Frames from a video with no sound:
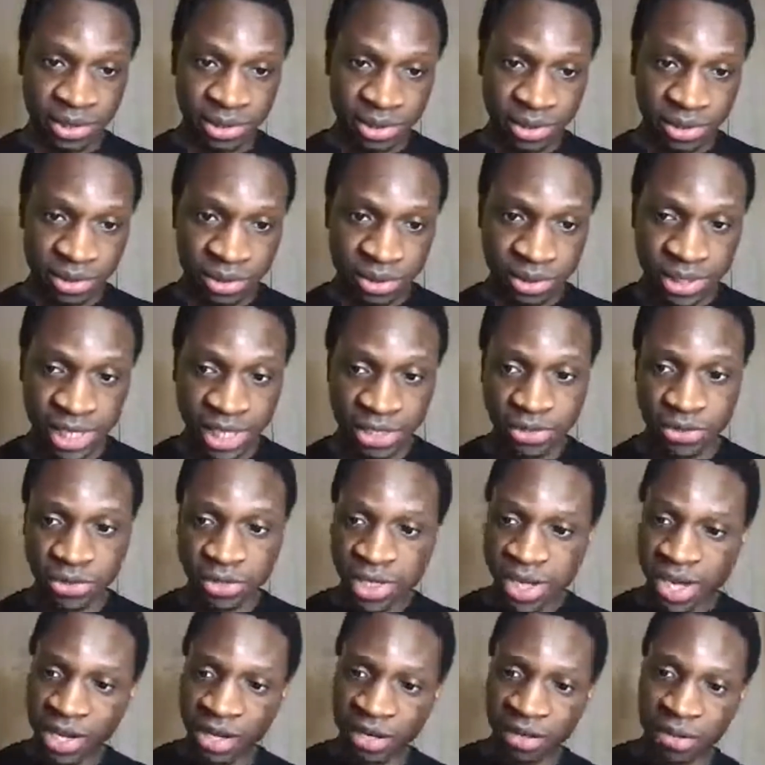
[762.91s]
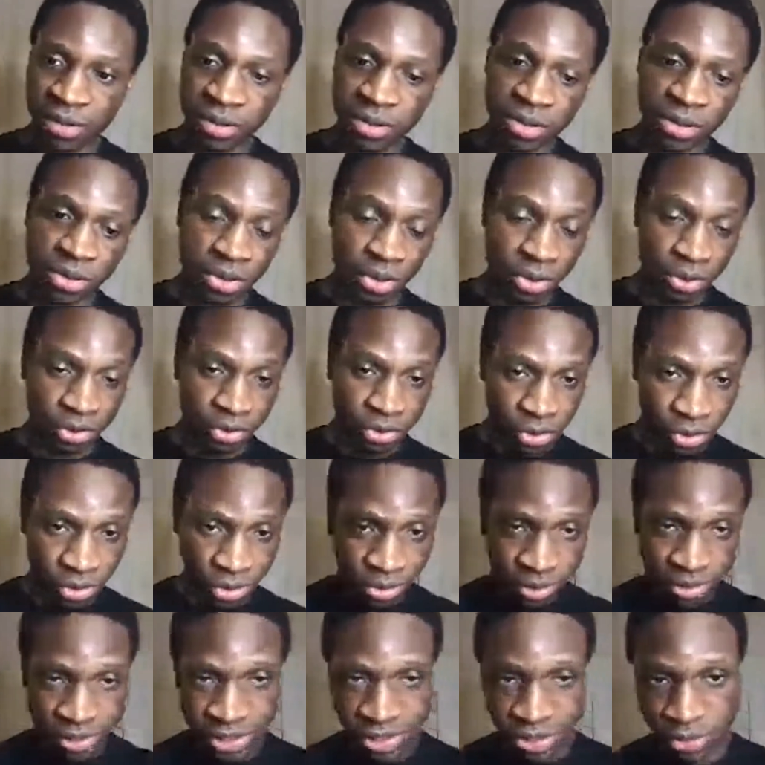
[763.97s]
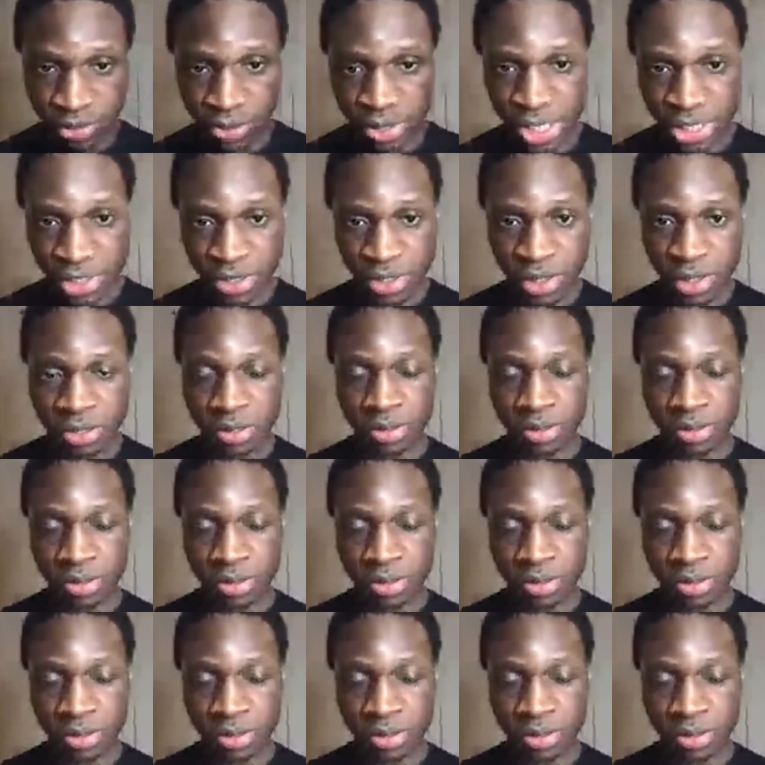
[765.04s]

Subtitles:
that you can control the situation